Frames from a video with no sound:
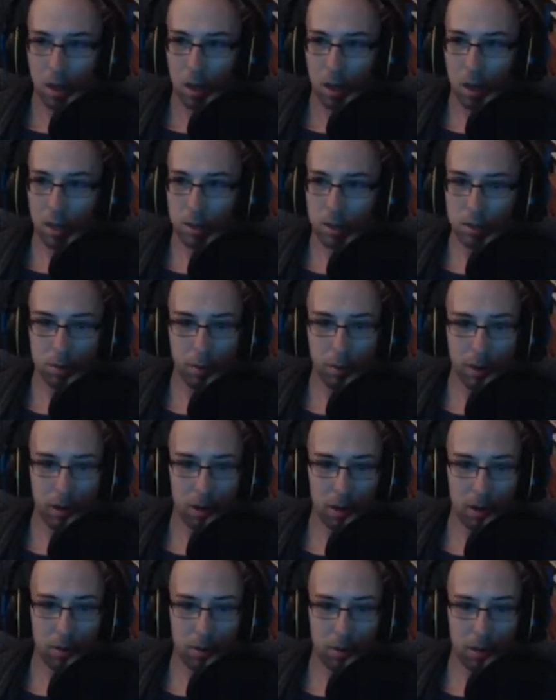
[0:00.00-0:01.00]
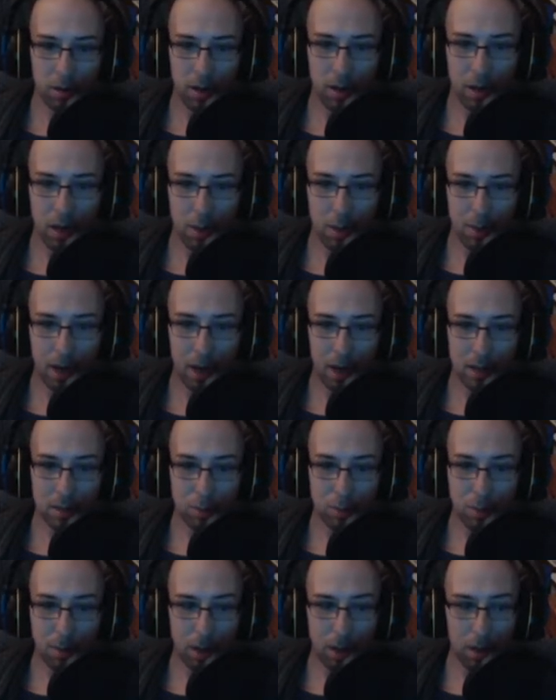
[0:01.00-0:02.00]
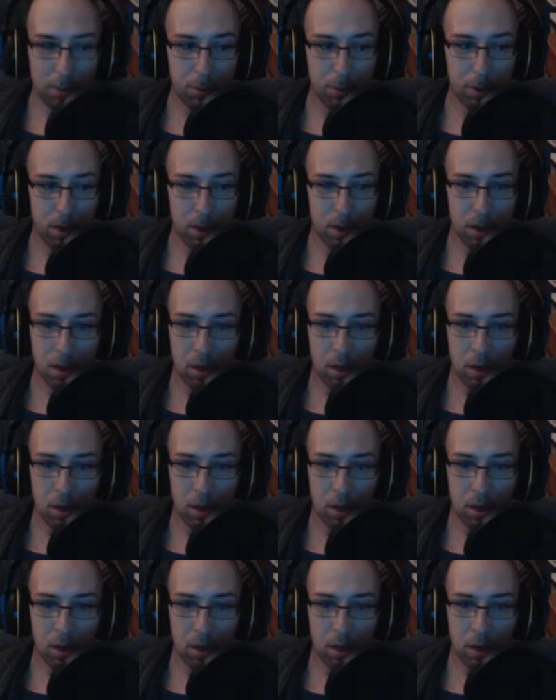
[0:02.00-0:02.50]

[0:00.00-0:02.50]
I swear, really? Am I not swimming upward?